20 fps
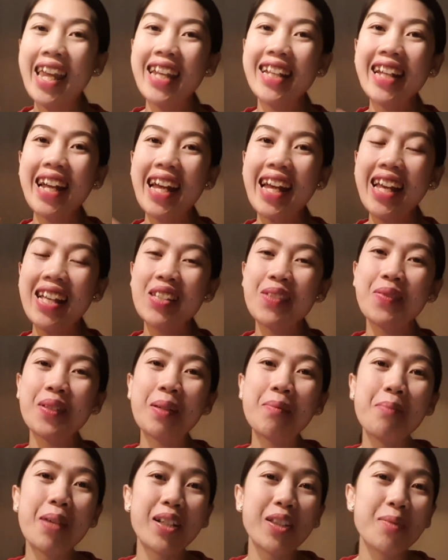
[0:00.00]
guys,
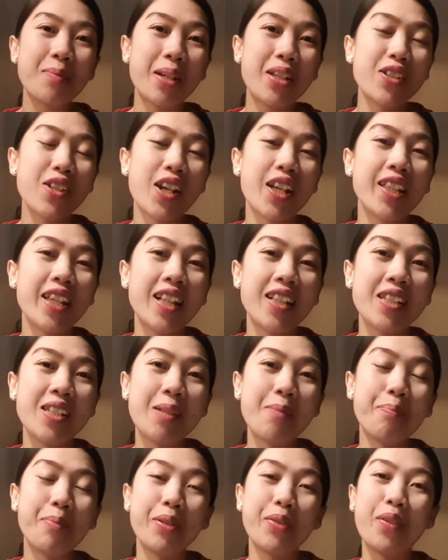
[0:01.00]
welcome back to my channel,
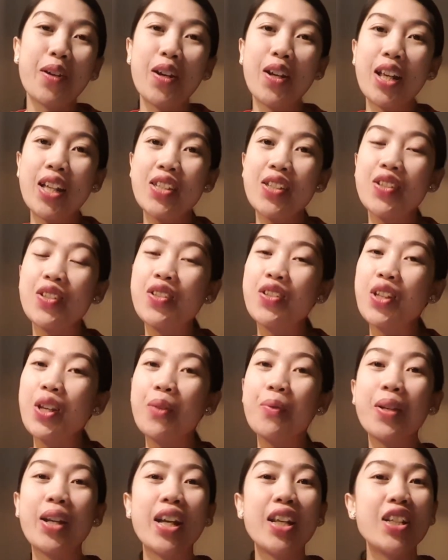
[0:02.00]
Simply Rona. So today
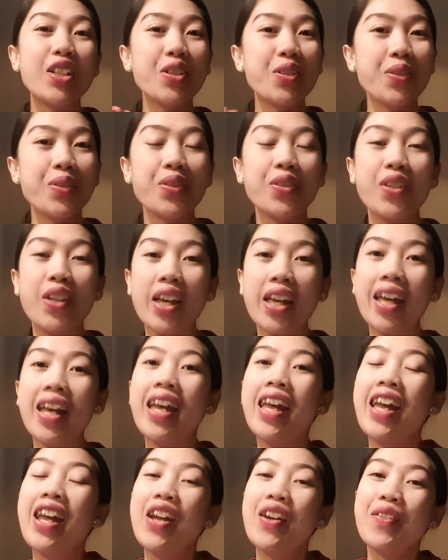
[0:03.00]
we're gonna do the
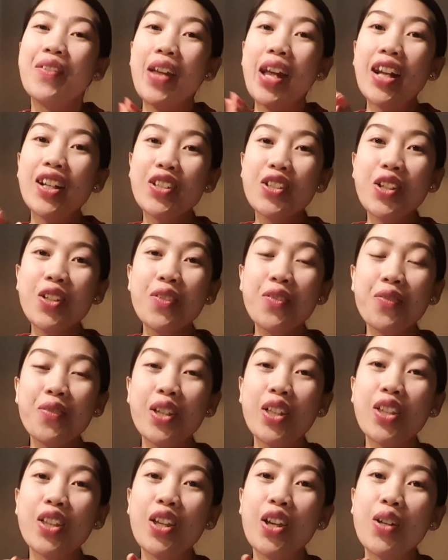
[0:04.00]
reaction
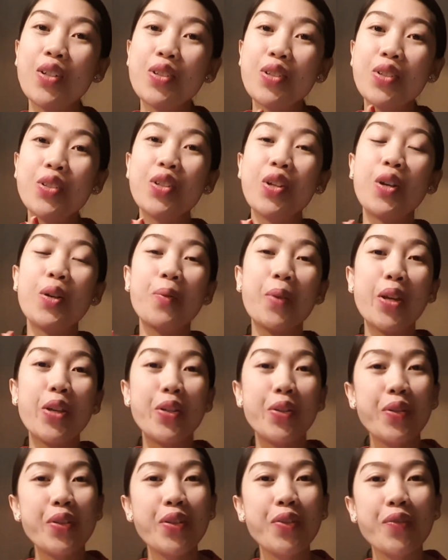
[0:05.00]
video to Norway
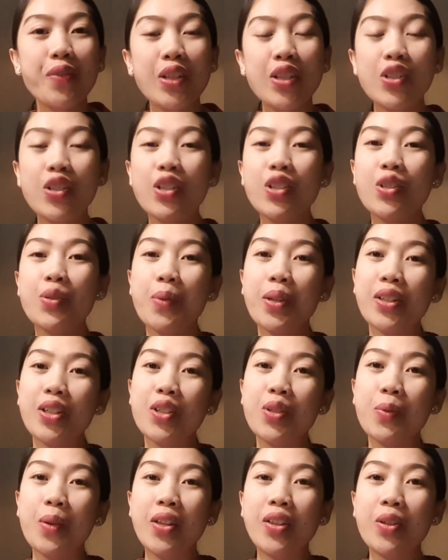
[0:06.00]
Eurovision twenty
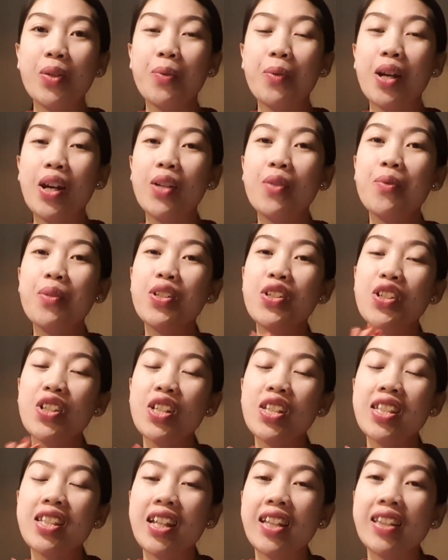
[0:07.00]
twenty-one, which
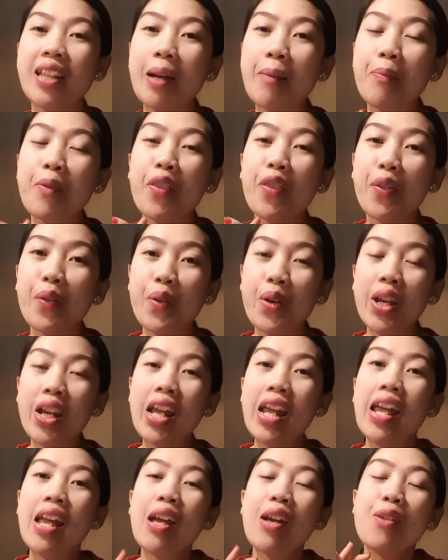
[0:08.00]
is the top
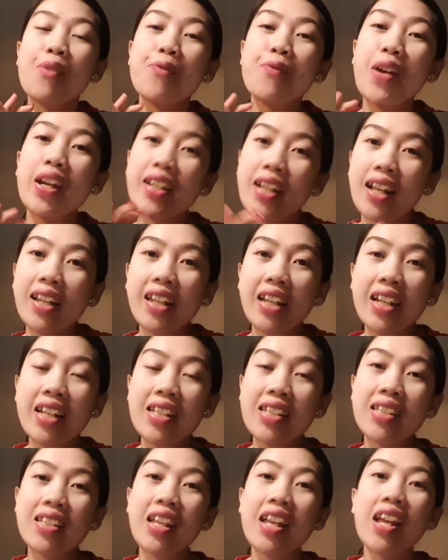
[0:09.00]
three
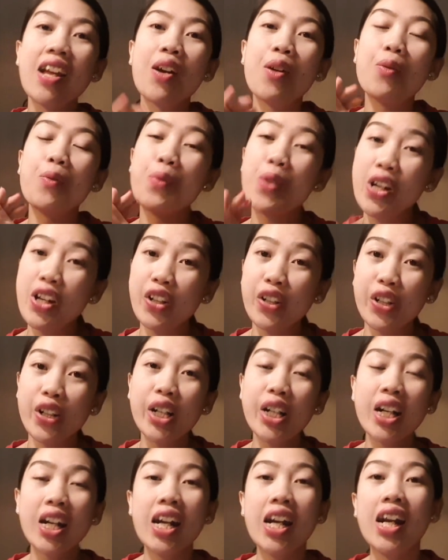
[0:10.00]
finalist
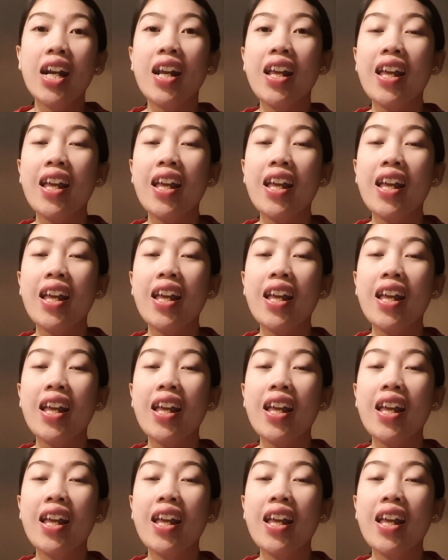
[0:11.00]
winner